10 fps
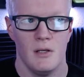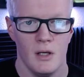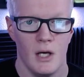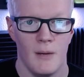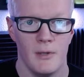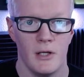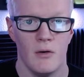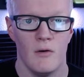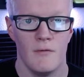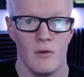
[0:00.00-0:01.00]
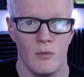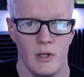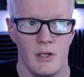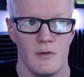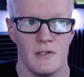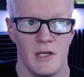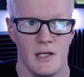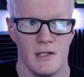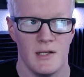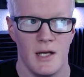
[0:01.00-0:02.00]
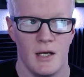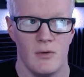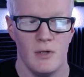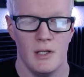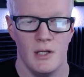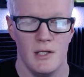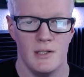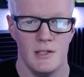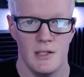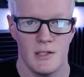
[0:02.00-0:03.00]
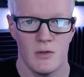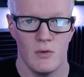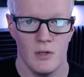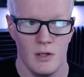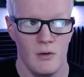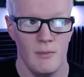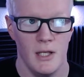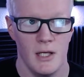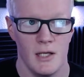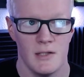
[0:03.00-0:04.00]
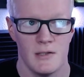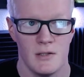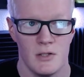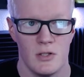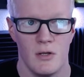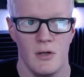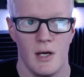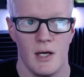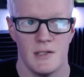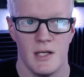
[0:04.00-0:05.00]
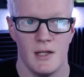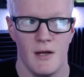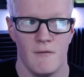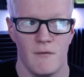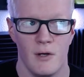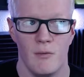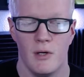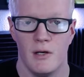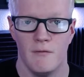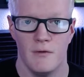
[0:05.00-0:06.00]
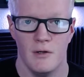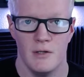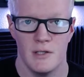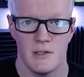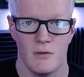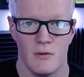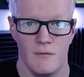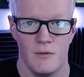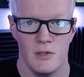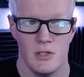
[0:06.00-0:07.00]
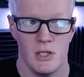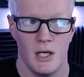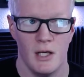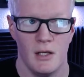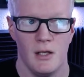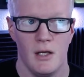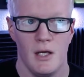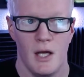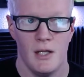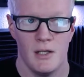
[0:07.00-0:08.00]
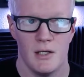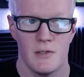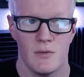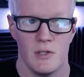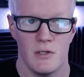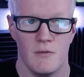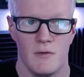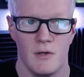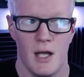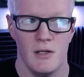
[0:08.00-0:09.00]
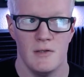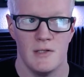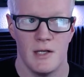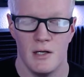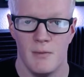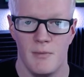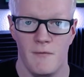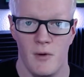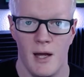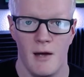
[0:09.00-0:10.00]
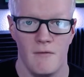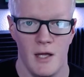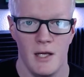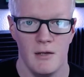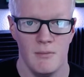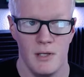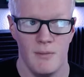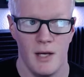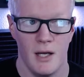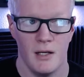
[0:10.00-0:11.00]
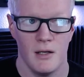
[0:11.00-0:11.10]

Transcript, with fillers: I'm going to go over the Windows settings now and then into Discord and OBS to show you how to set that free one up for your Discord voice chat, and then I'll switch over to how you'd set it up if you have the A and B pack.